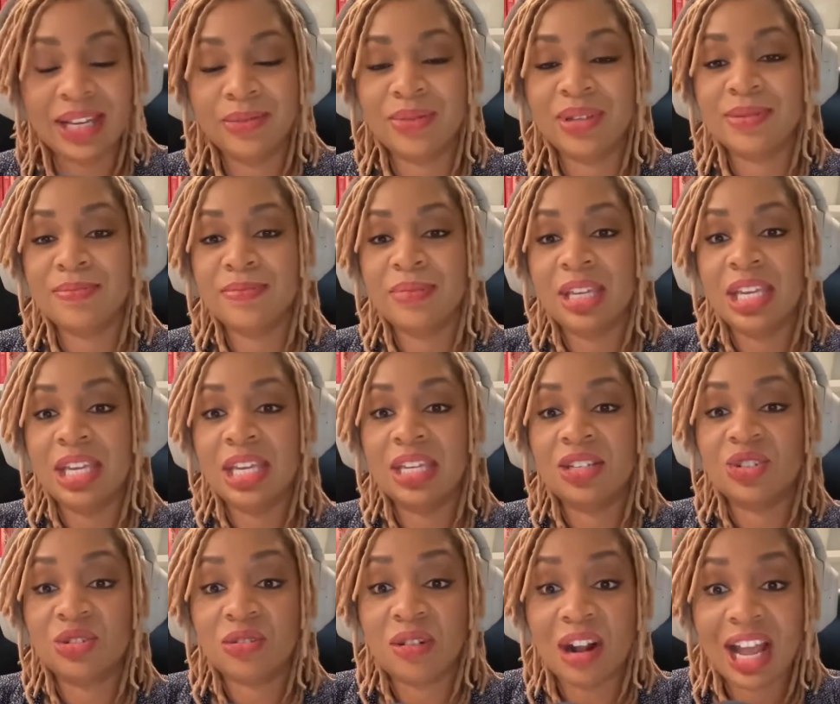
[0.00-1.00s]
It was me
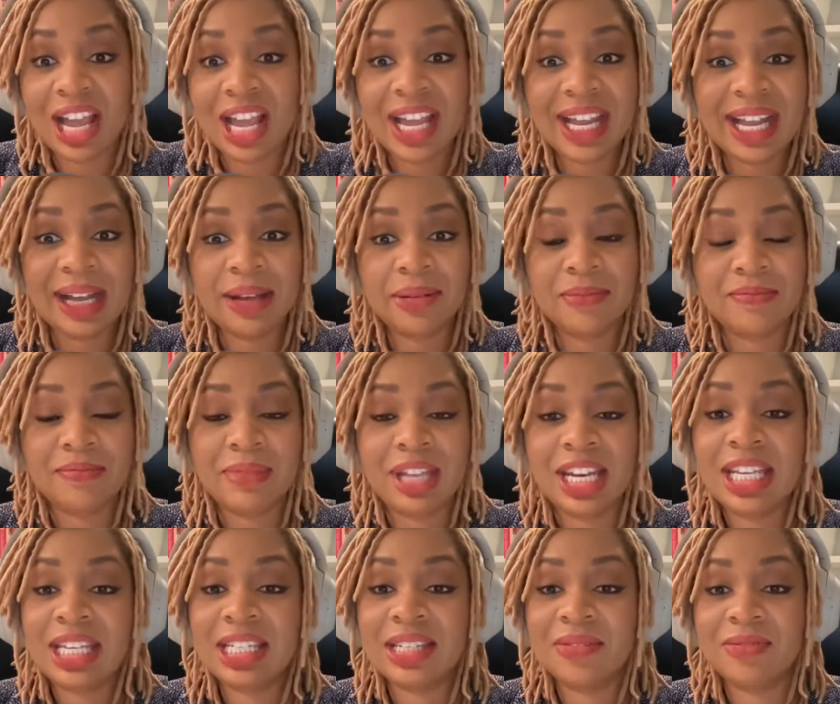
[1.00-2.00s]
trying out
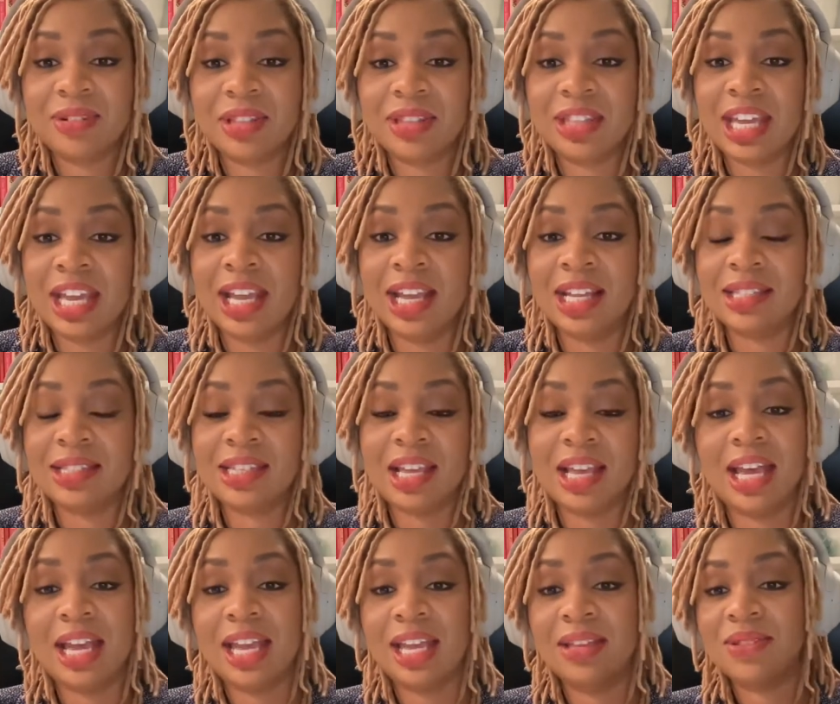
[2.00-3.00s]
many different things.
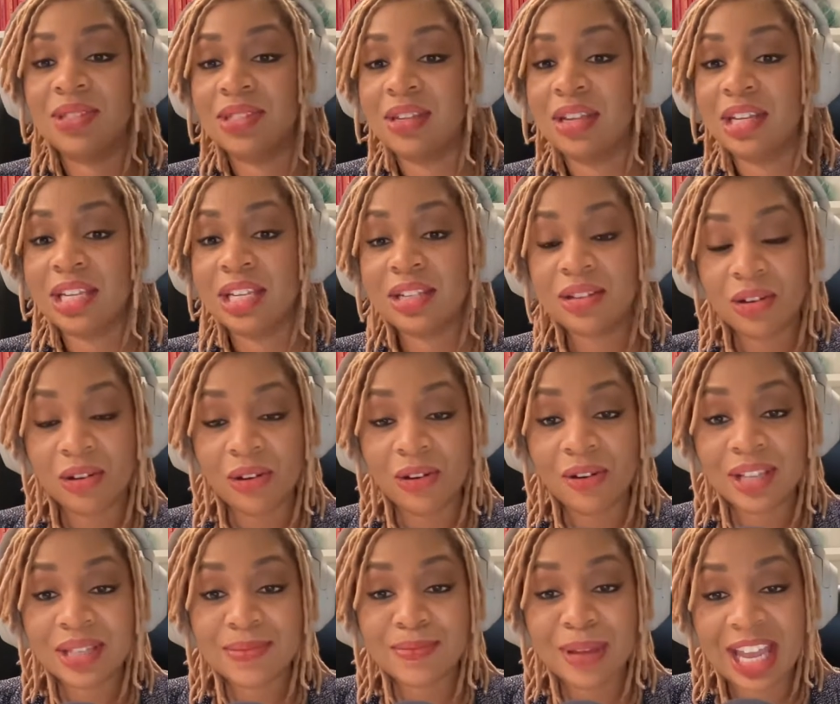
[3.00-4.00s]
I studied law
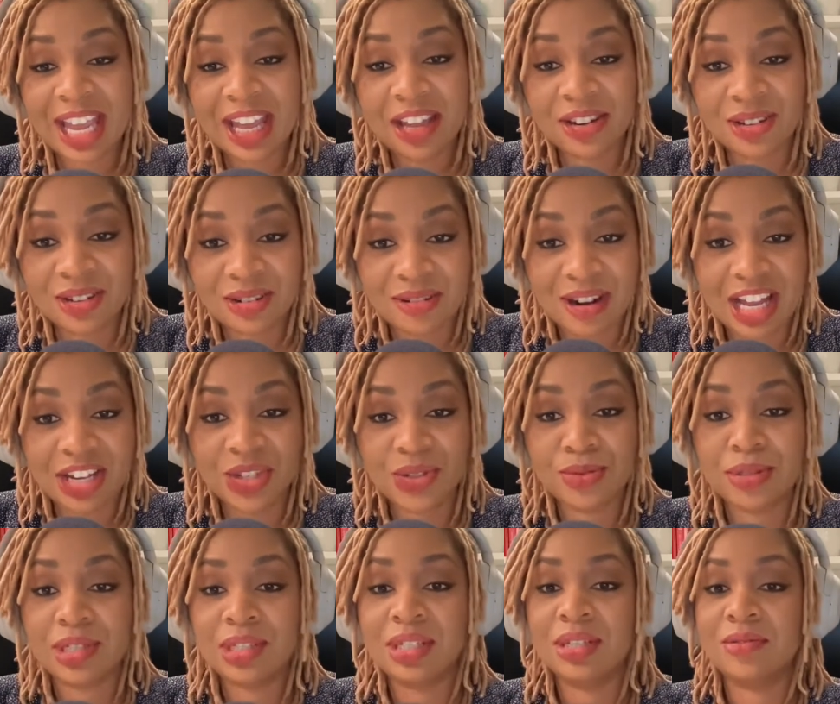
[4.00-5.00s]
as my
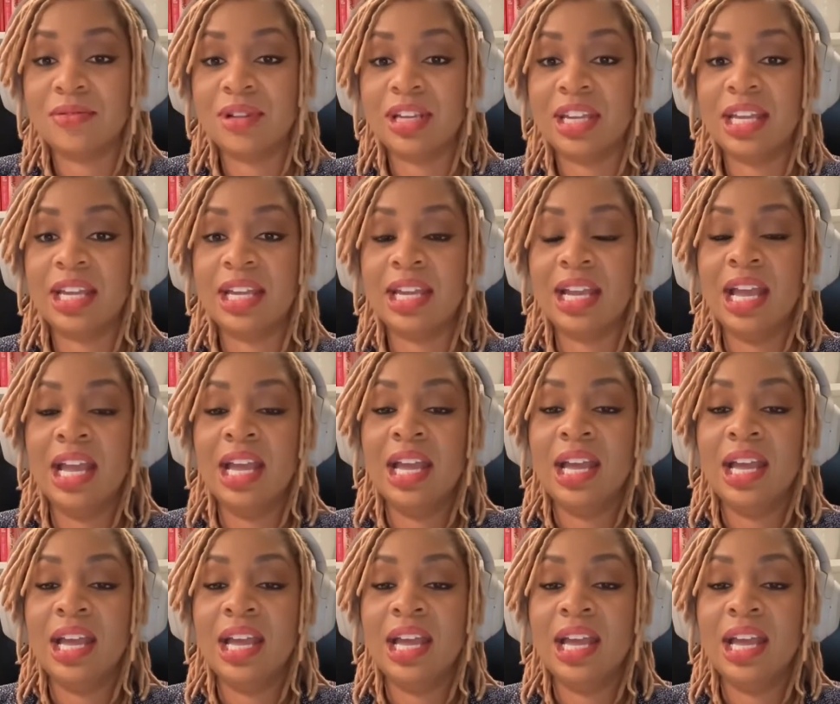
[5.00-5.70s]
undergraduate degree.